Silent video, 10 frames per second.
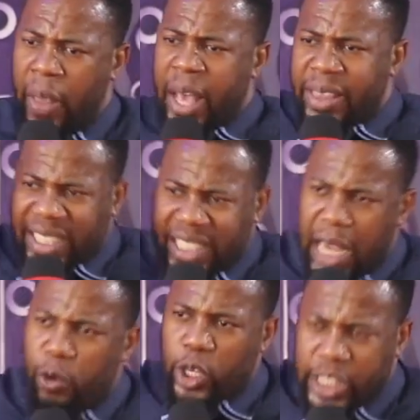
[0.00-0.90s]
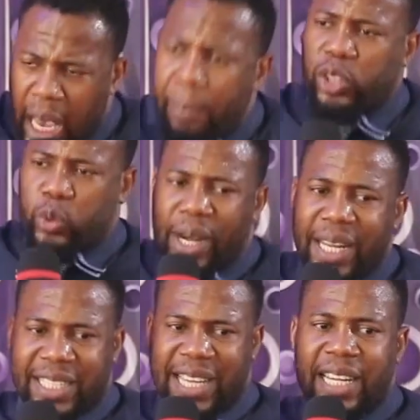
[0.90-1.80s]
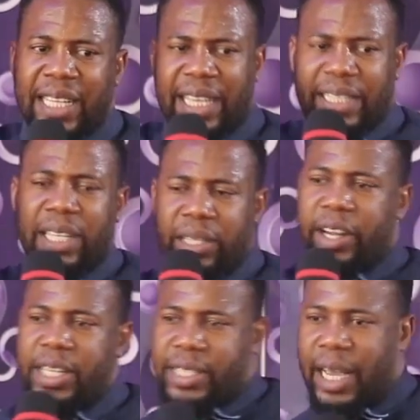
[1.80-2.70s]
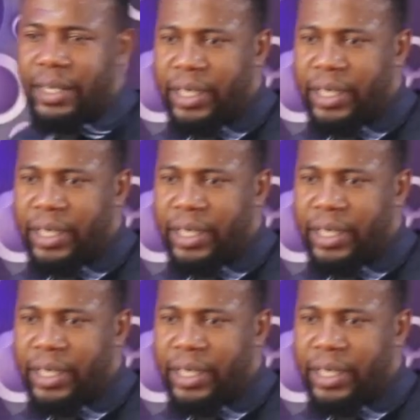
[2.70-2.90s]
that he was able to understand, getting the insight.